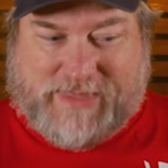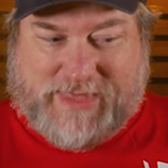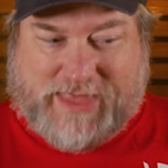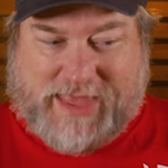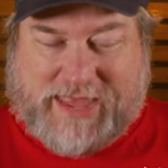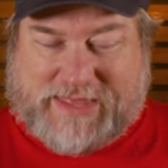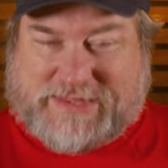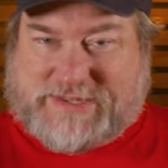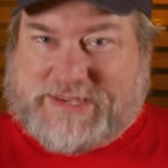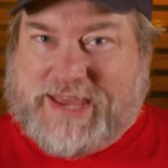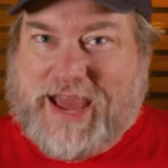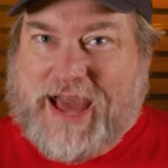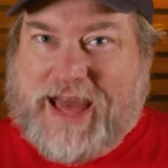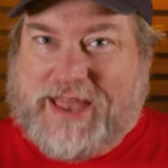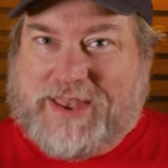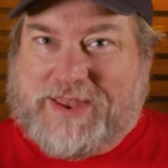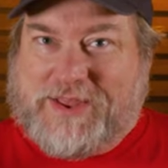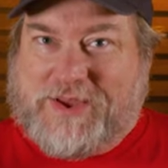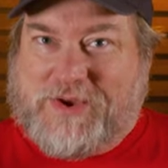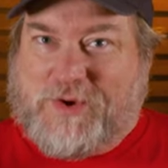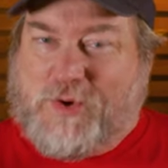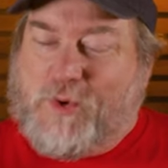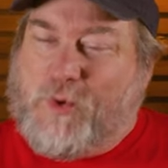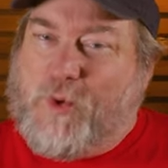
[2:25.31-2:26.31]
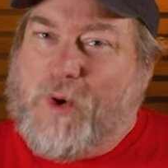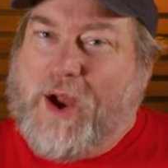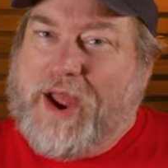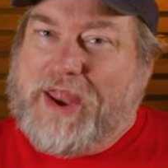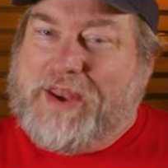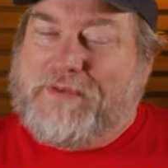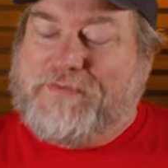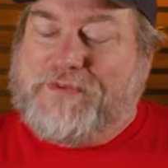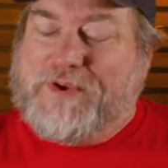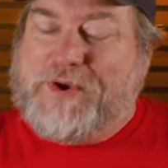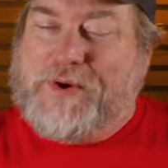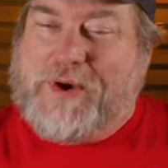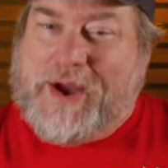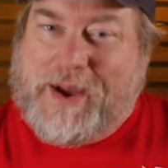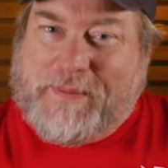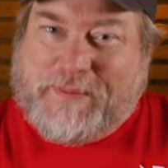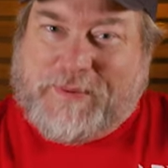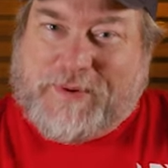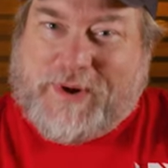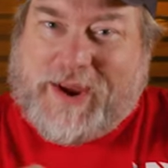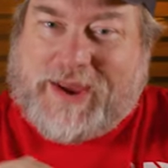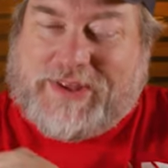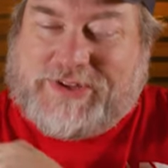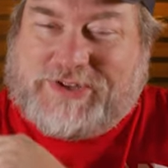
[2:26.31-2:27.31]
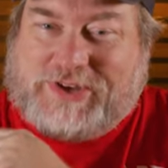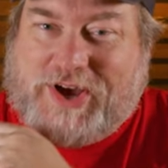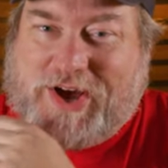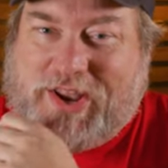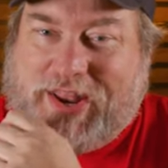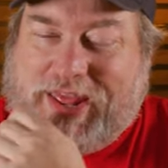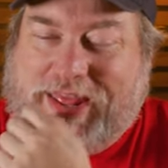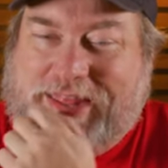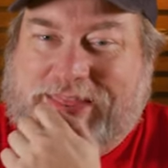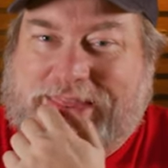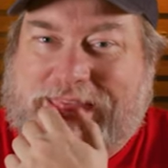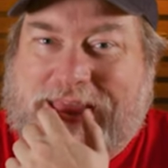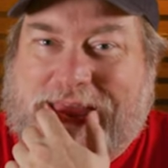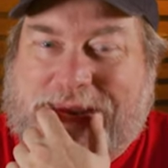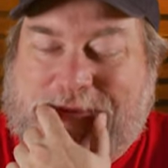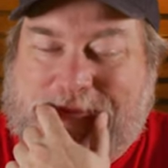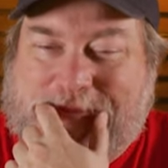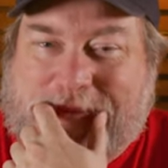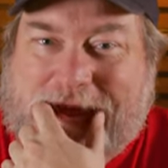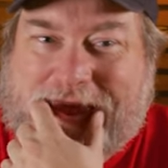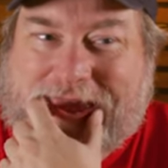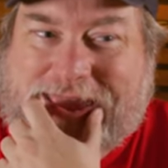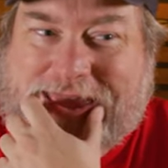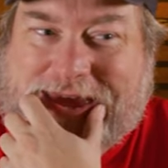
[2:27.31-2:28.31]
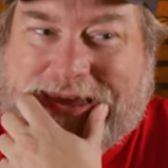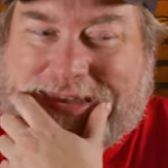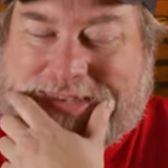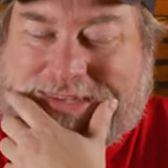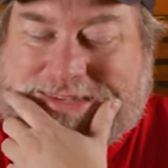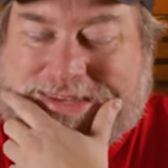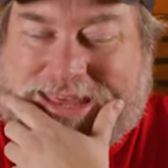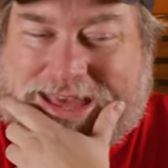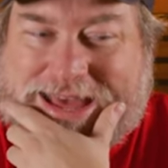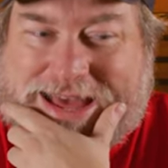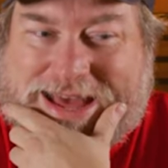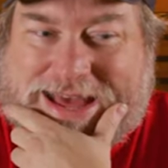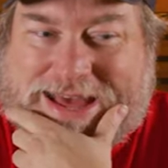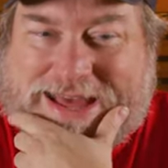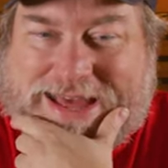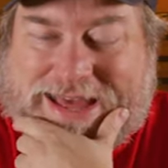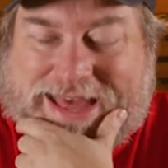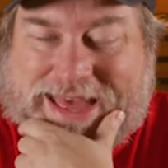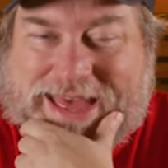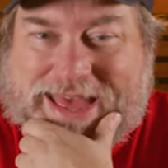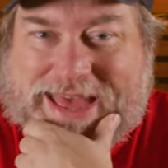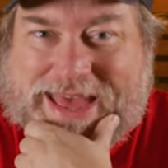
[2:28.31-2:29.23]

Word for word: it's got quite a few upgrades on it that make it, uh,